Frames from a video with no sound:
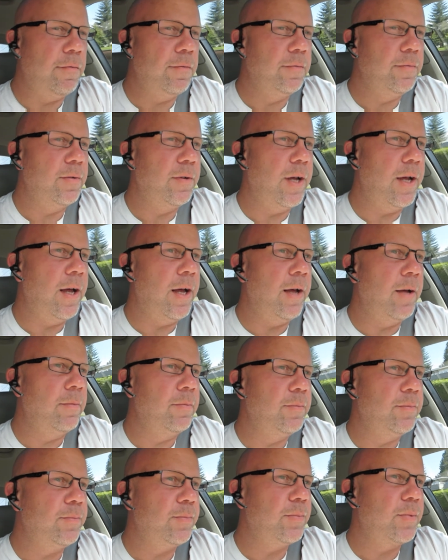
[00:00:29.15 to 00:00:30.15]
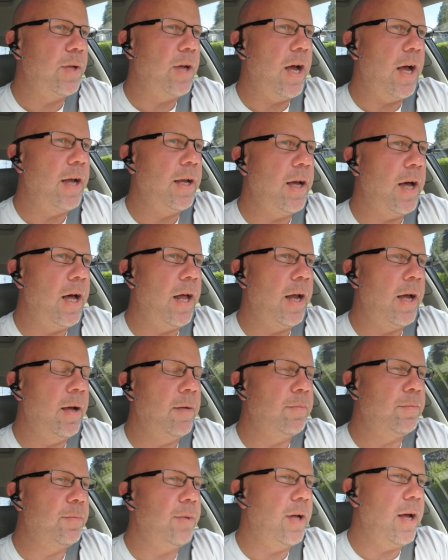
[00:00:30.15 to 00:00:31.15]
Um, I got
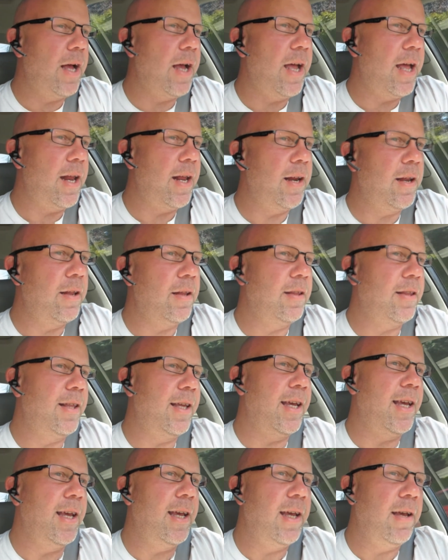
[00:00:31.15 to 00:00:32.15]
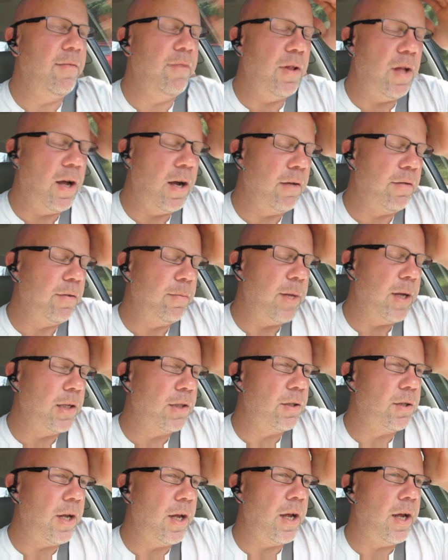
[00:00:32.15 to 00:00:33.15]
up, I edited the vlog from
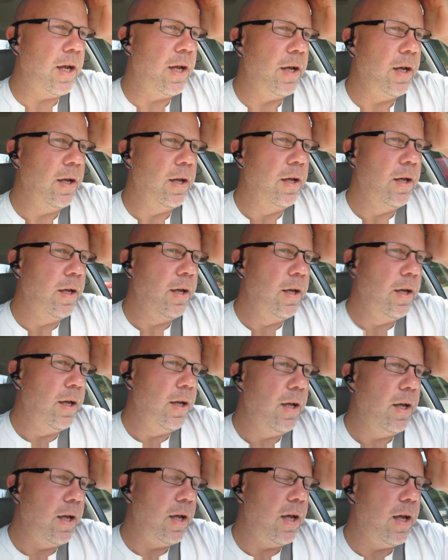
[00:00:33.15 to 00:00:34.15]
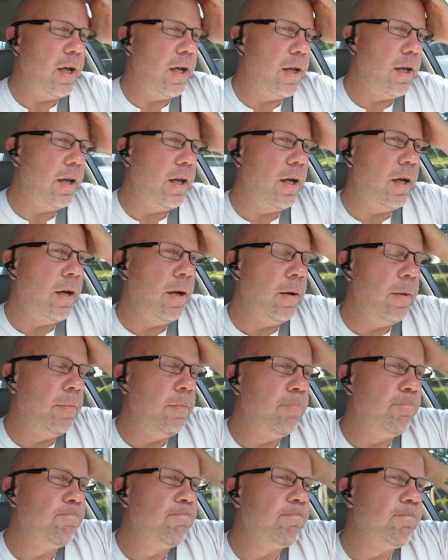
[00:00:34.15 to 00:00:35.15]
yesterday, and
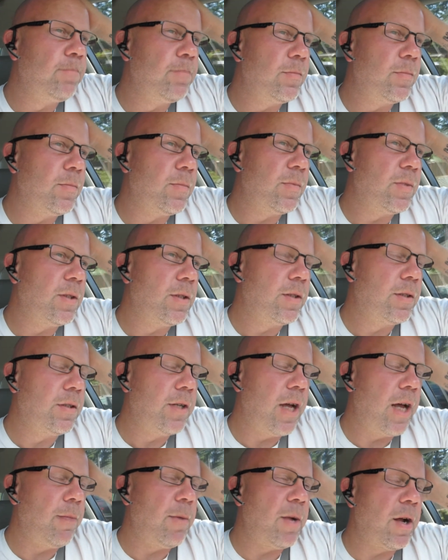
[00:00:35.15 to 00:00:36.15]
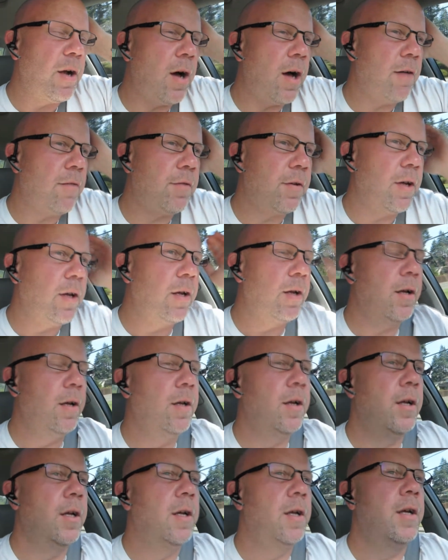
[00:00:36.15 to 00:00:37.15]
um, had my coffee,
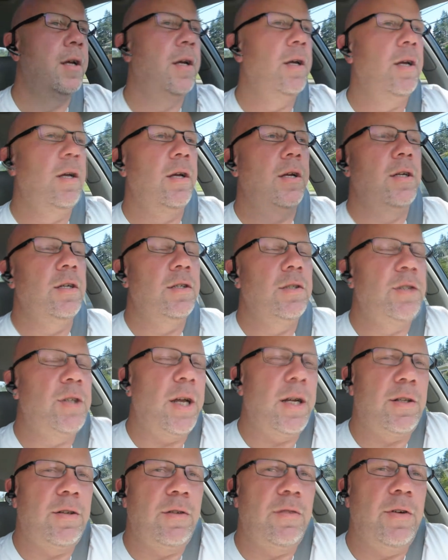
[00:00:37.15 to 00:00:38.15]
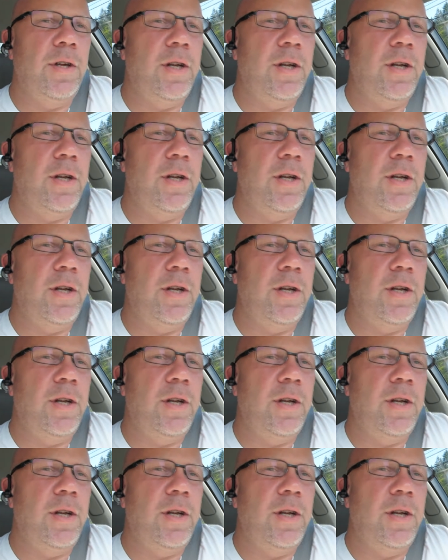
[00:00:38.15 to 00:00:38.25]
checked our